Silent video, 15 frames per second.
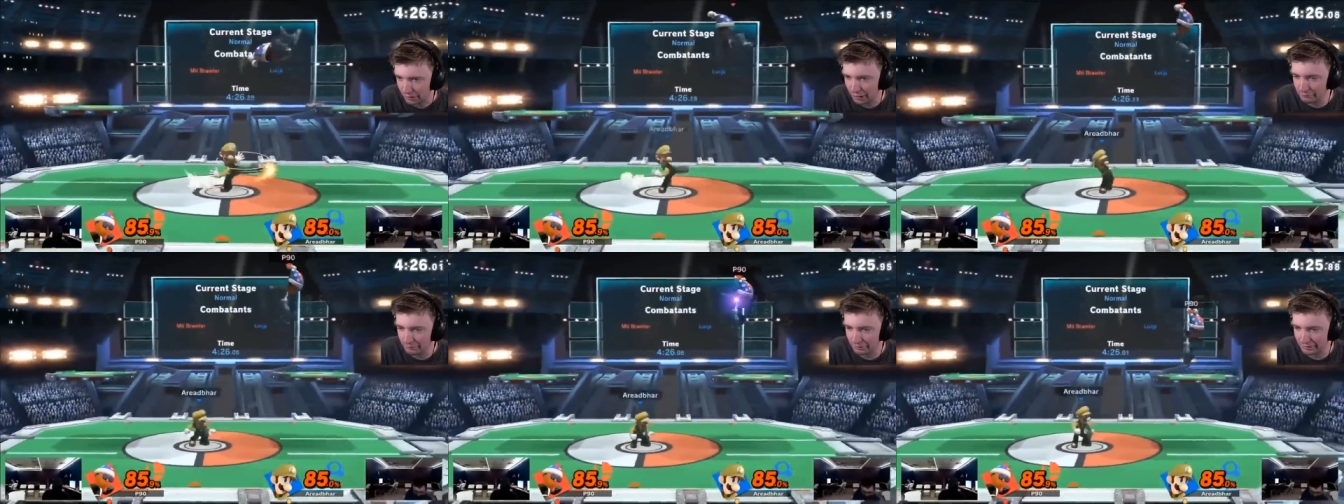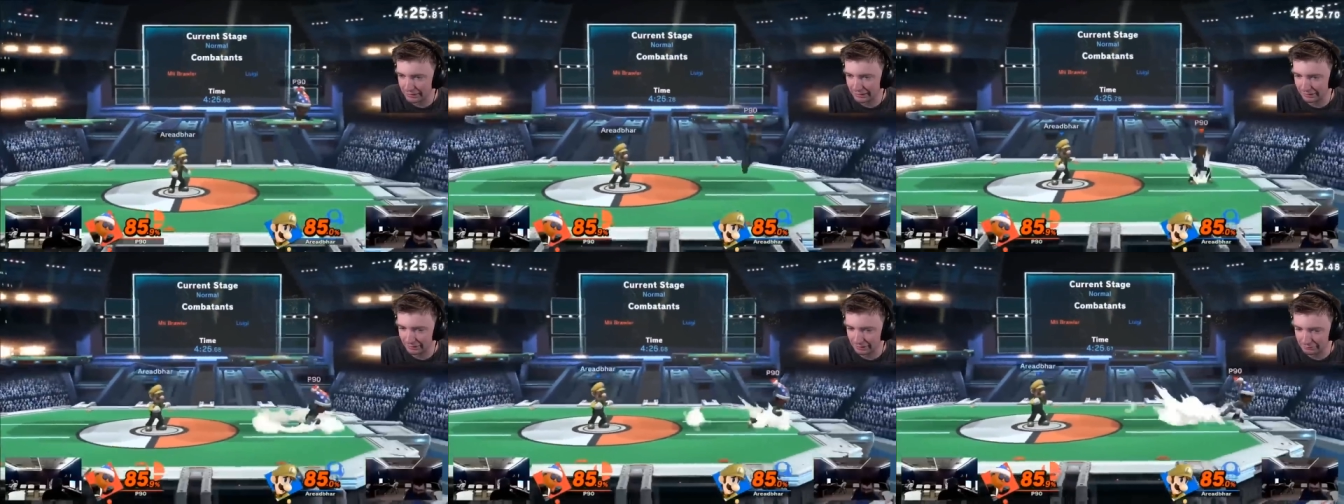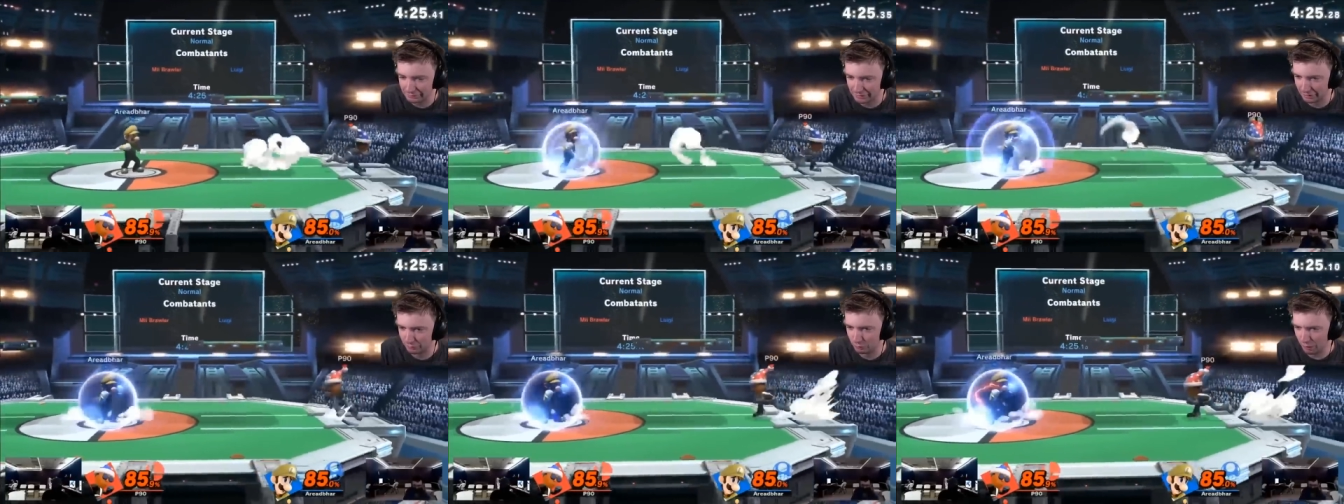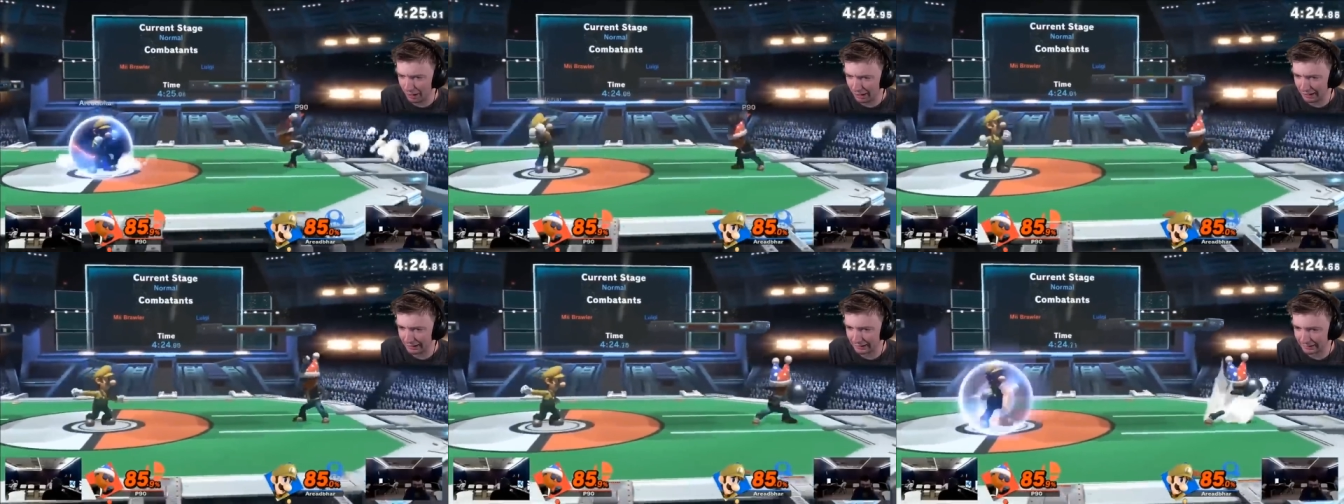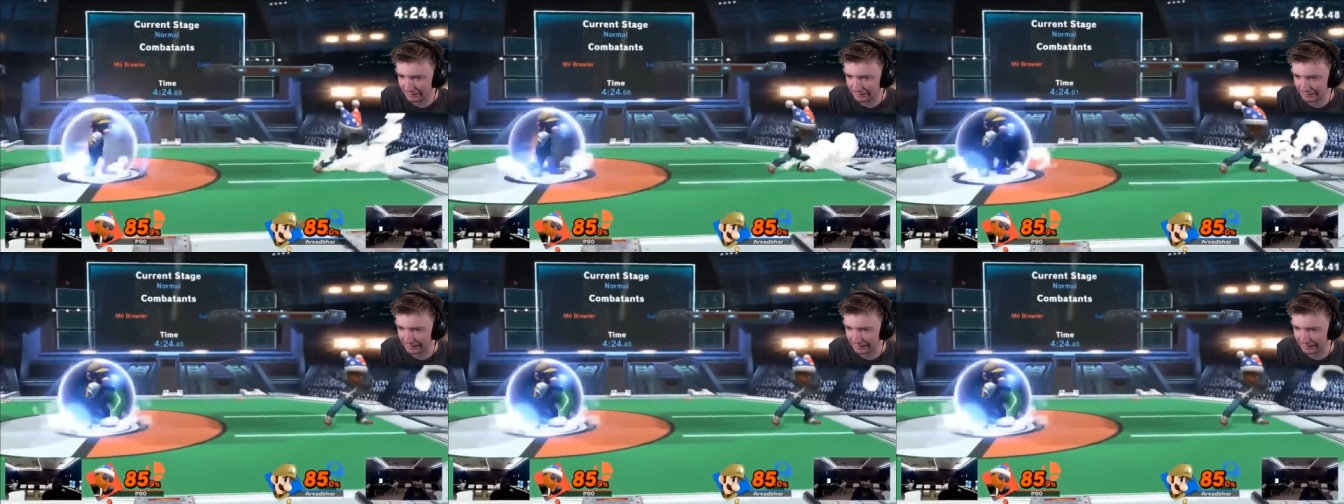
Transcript: I'm already hearing him say, why?